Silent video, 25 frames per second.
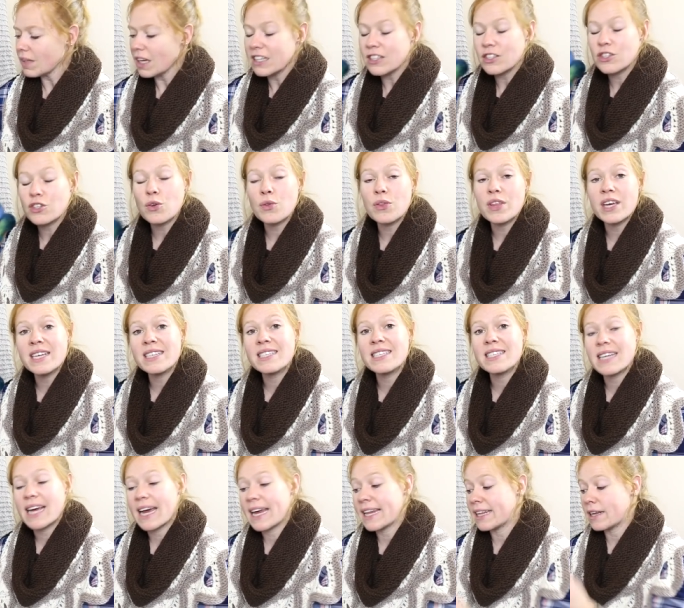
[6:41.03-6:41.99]
so
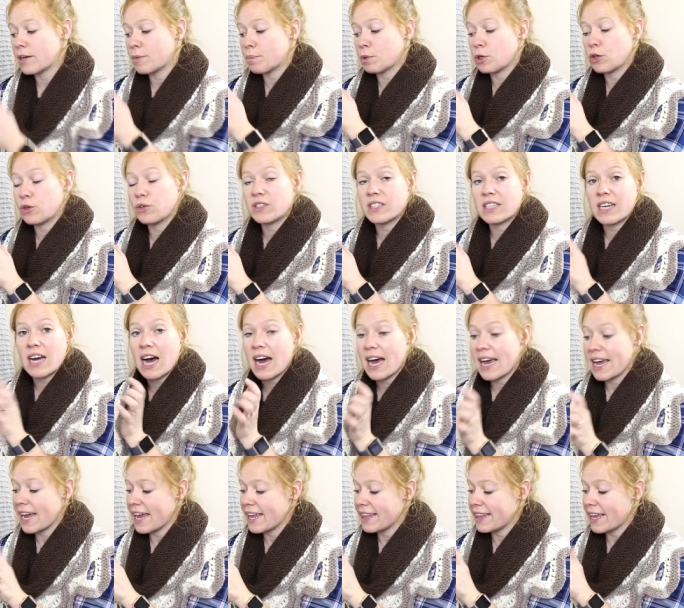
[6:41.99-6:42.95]
this and the blue
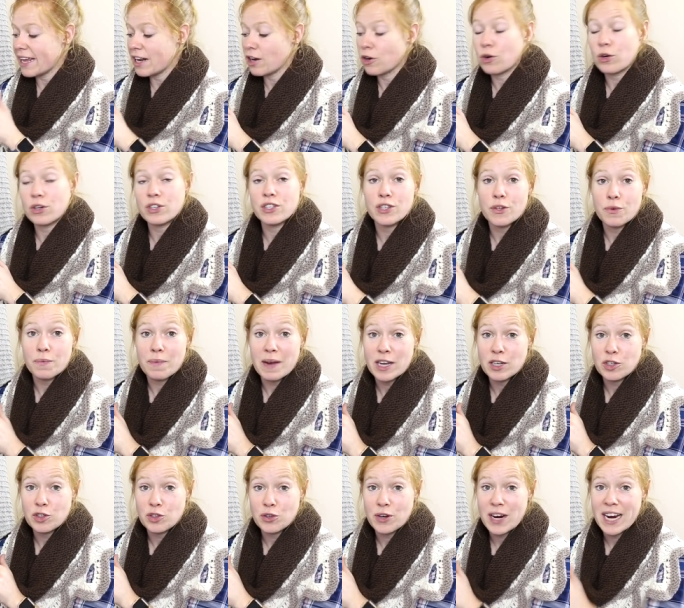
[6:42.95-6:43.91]
sky and then of course the
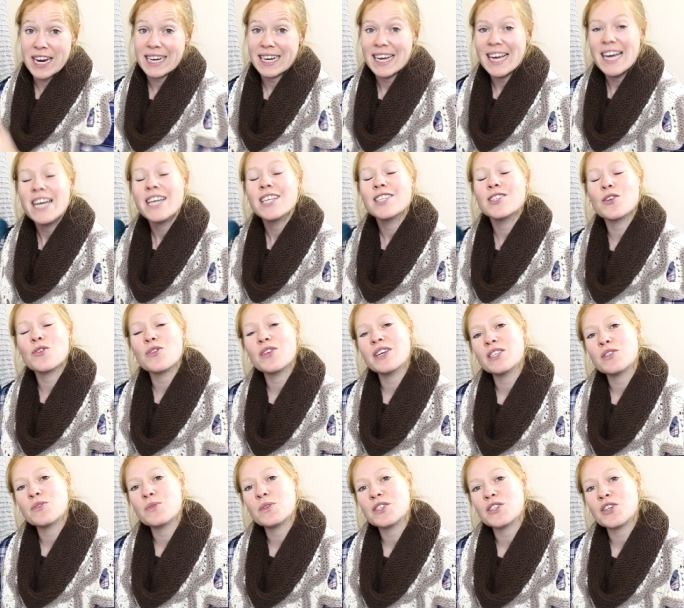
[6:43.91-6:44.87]
red train so
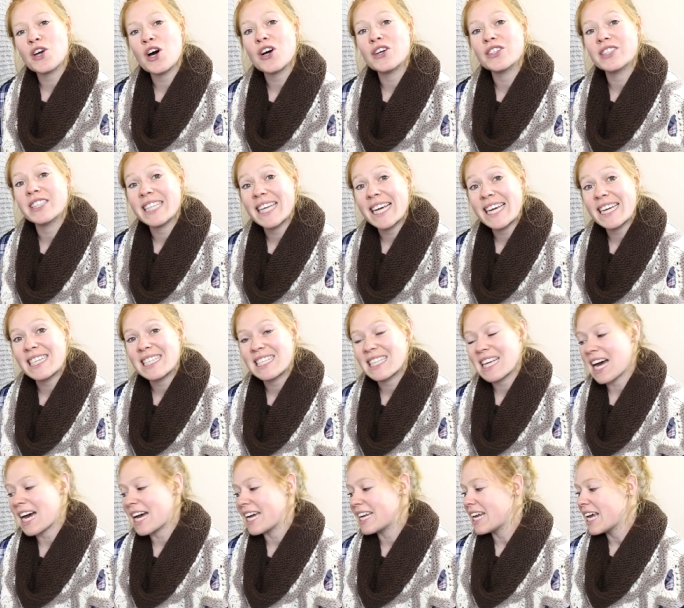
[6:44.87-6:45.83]
this was called
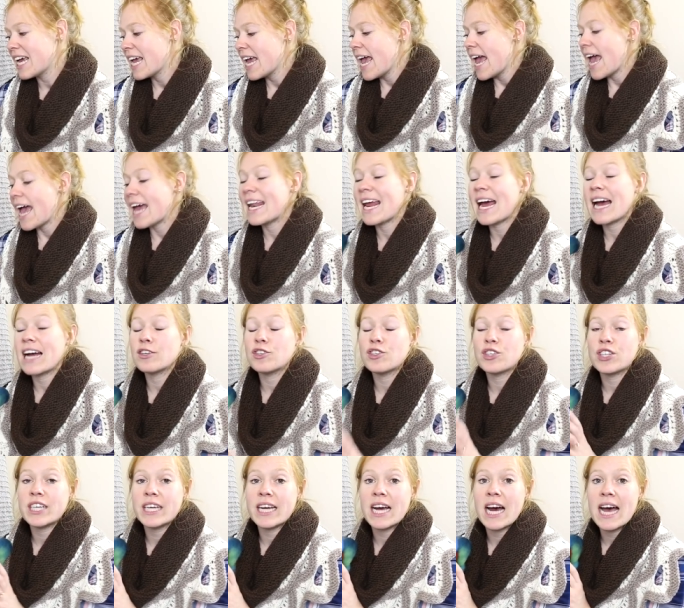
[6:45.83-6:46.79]
lakeside and
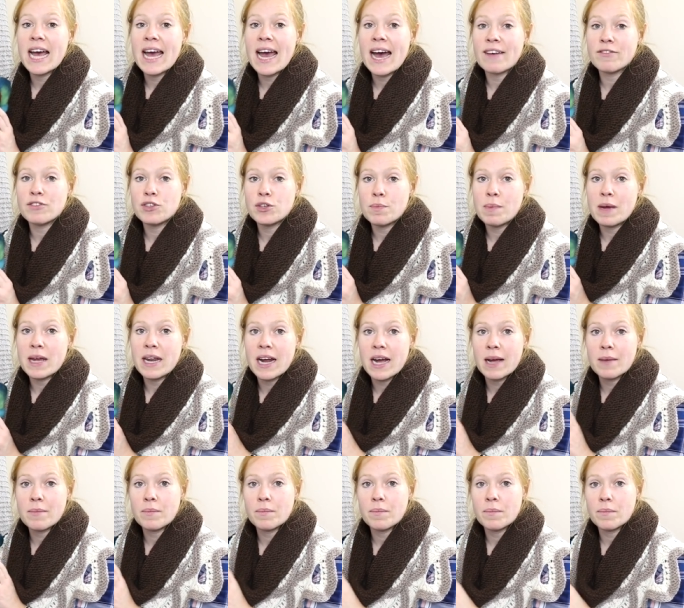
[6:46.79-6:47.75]
actually i have to admit
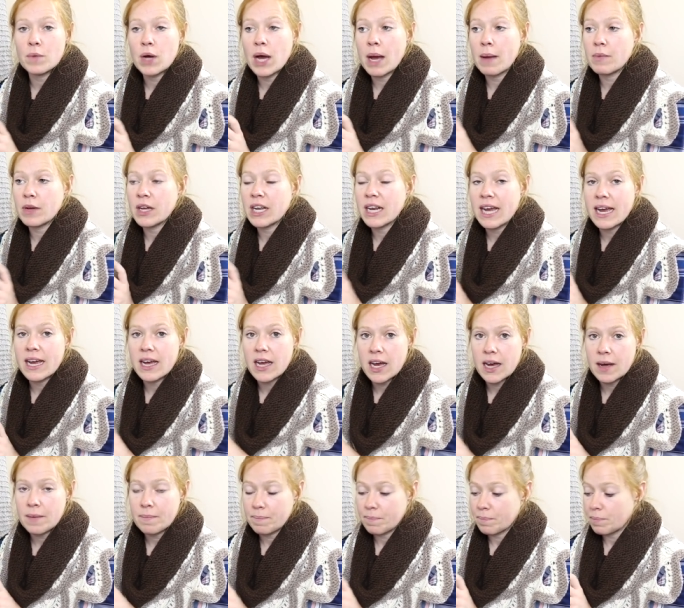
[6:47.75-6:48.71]
i'm i'm gonna
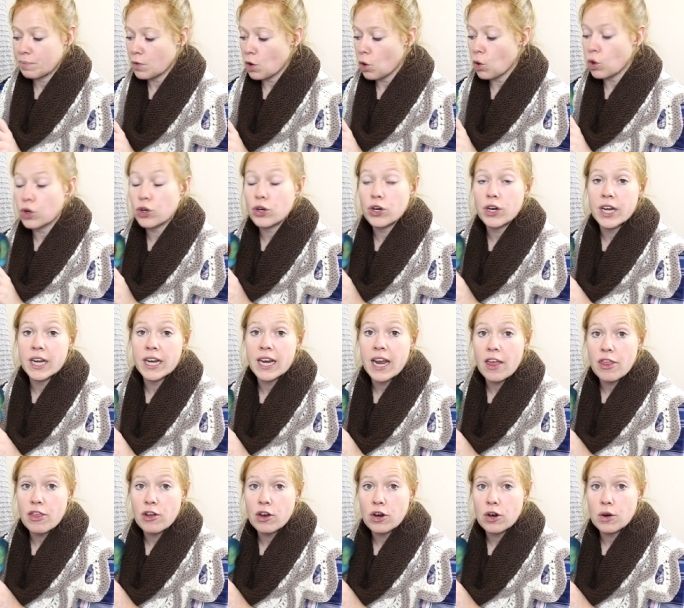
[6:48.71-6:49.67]
um, order
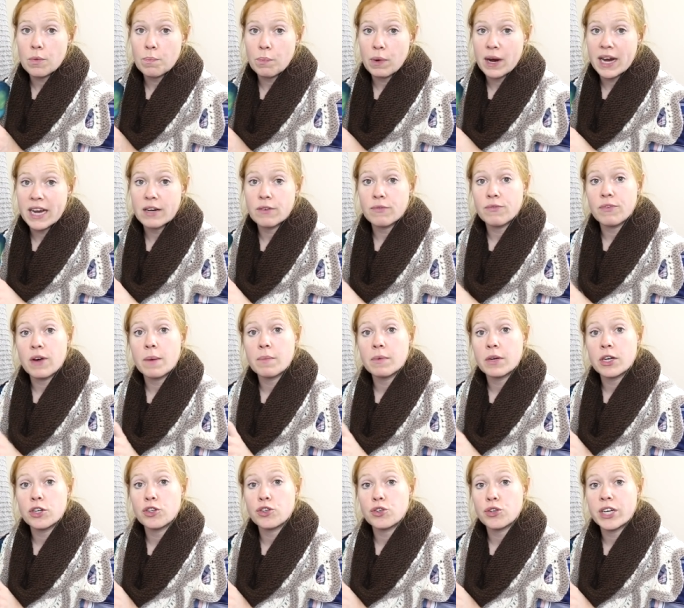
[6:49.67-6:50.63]
another braid from
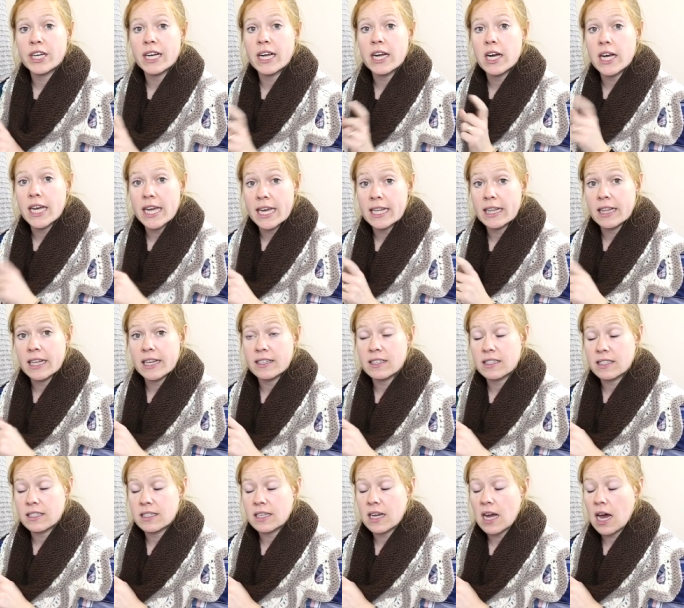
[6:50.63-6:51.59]
katrina in
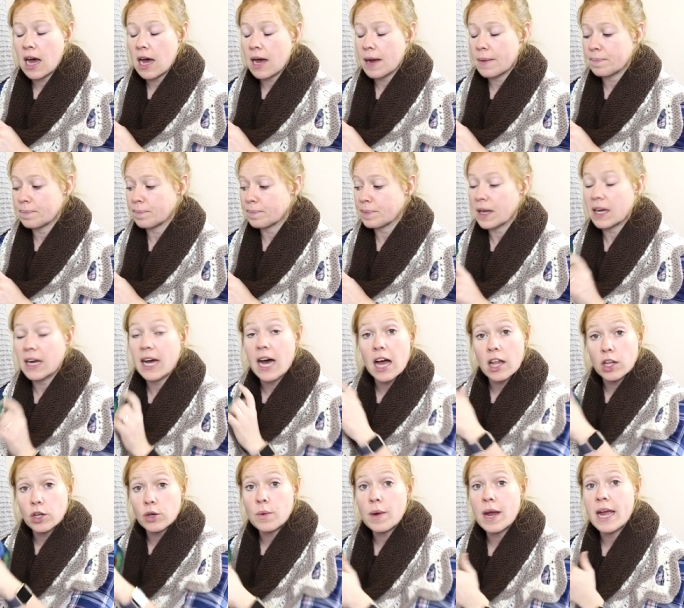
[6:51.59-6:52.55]
this um,
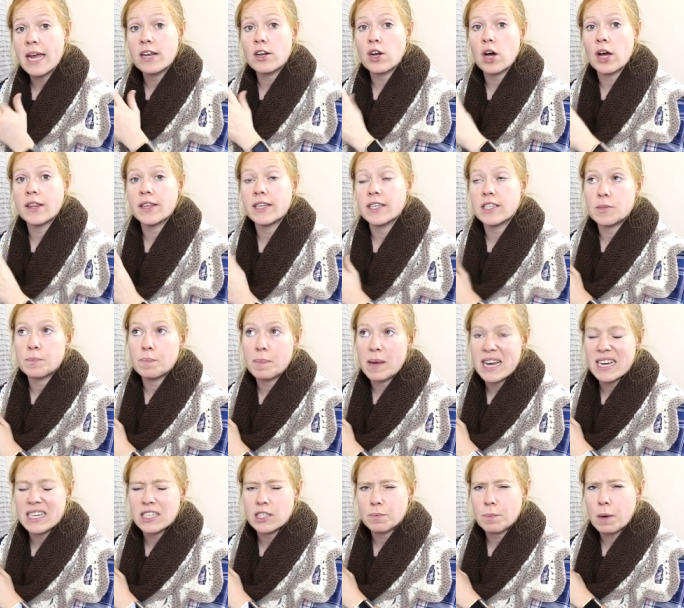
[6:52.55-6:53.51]
colorway not this
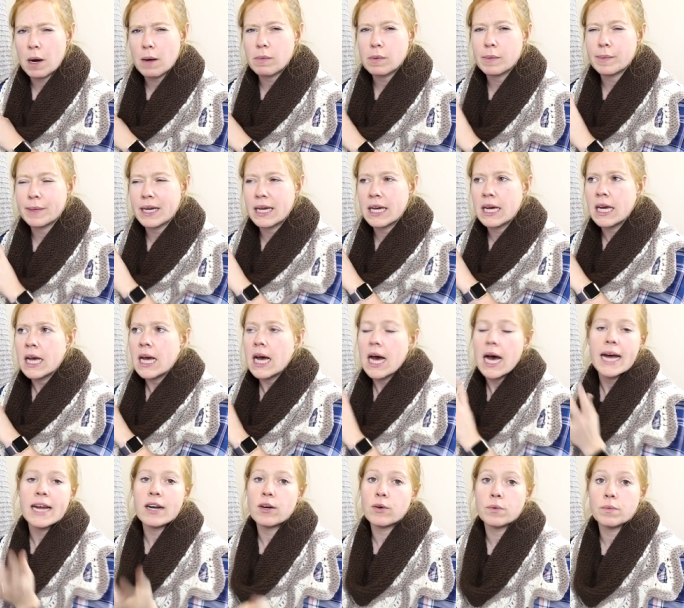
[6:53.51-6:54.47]
base probably
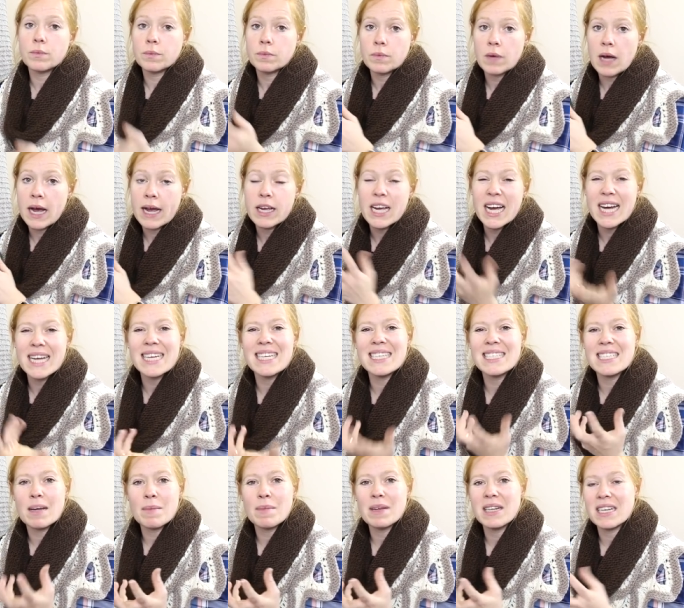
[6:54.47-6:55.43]
i don't I, I
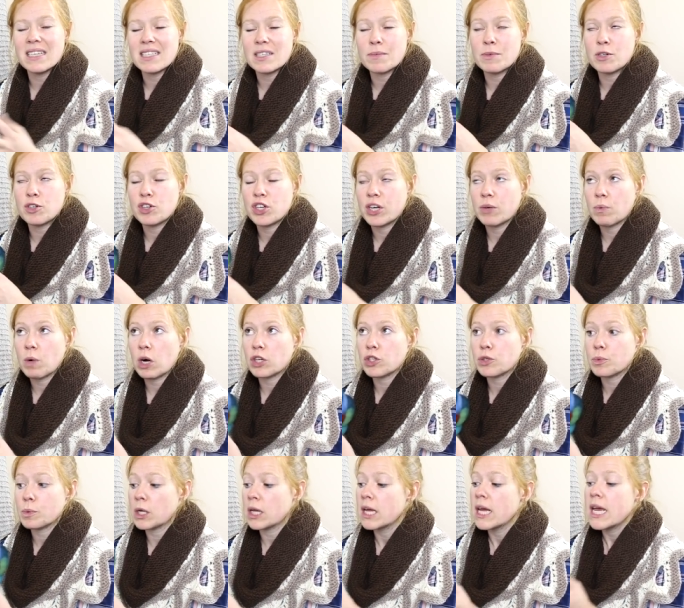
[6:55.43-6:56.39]
need something that's machine
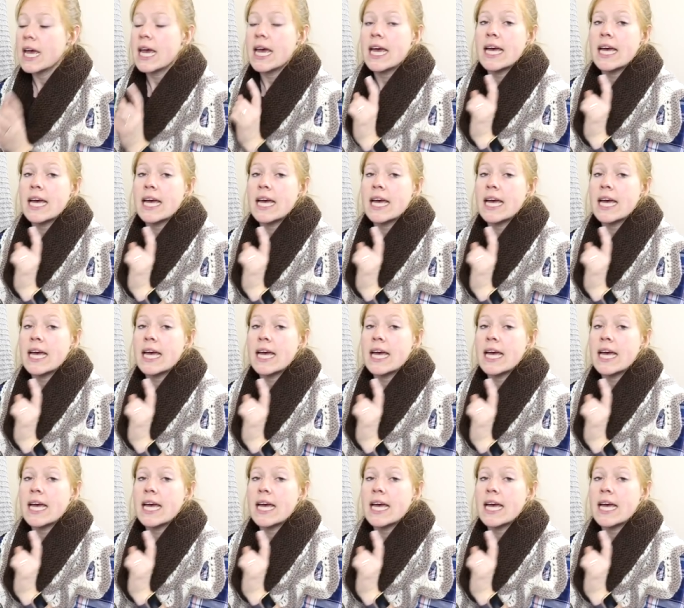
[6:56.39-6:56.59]
washable